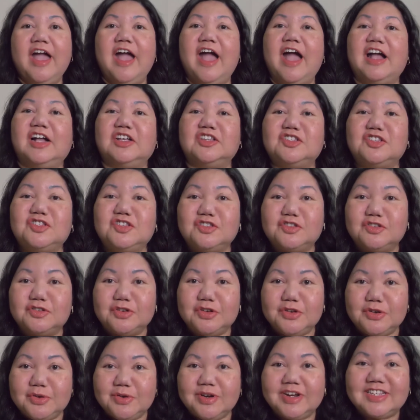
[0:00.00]
as
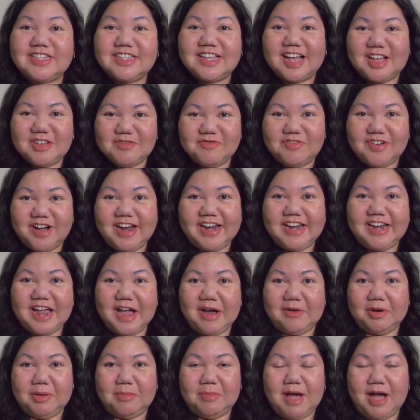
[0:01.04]
soon as I find
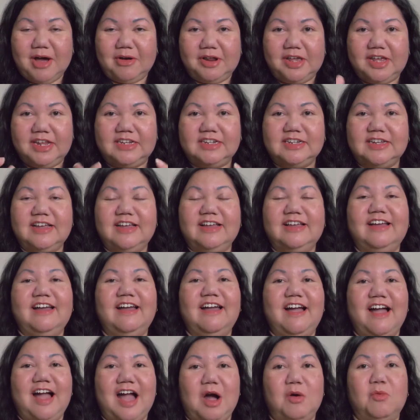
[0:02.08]
out about it,
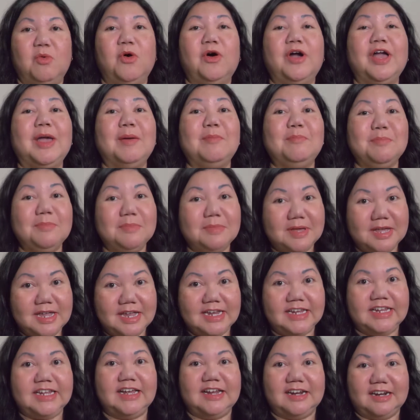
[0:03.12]
I will
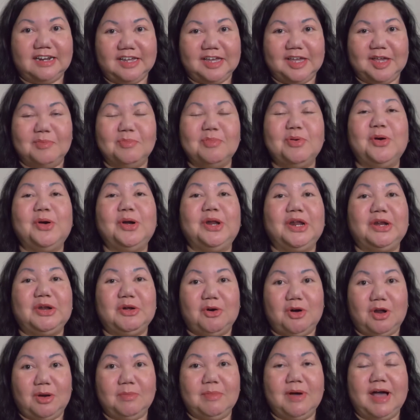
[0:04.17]
immediately put it
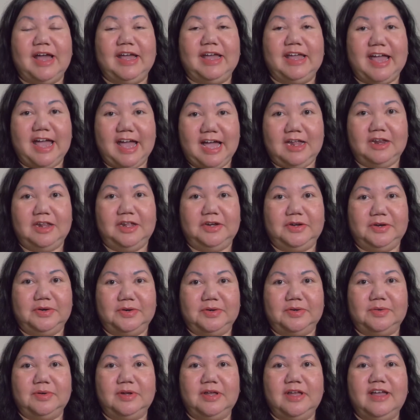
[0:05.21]
on my
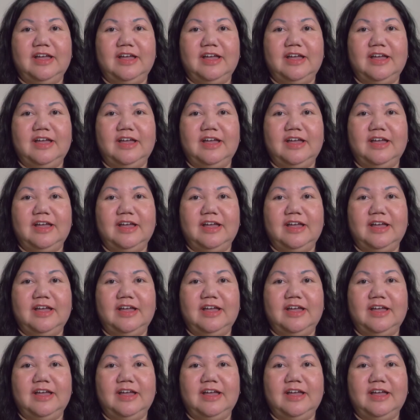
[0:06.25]
calendar.